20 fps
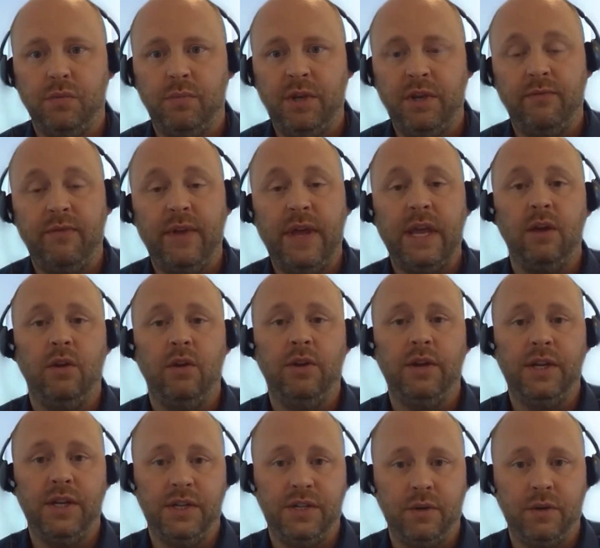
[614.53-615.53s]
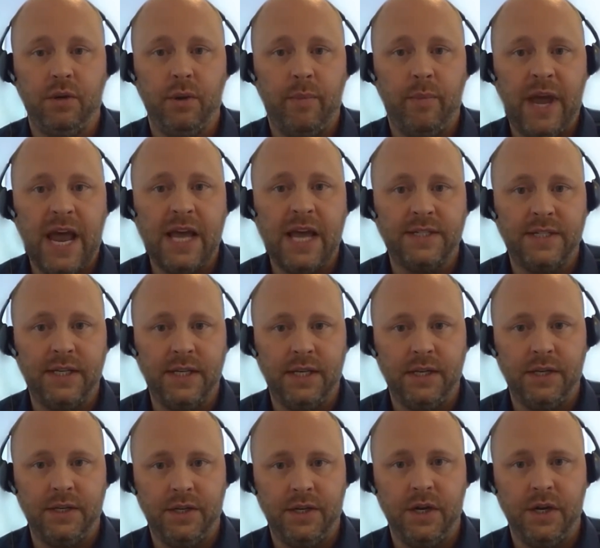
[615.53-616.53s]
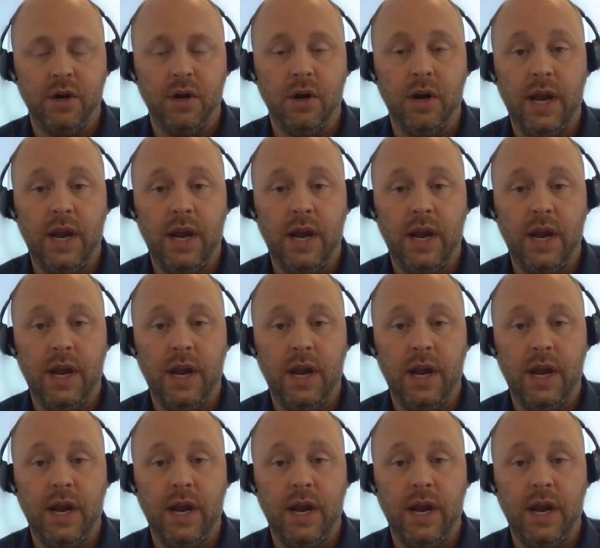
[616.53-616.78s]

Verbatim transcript: be availed additional capacity this year.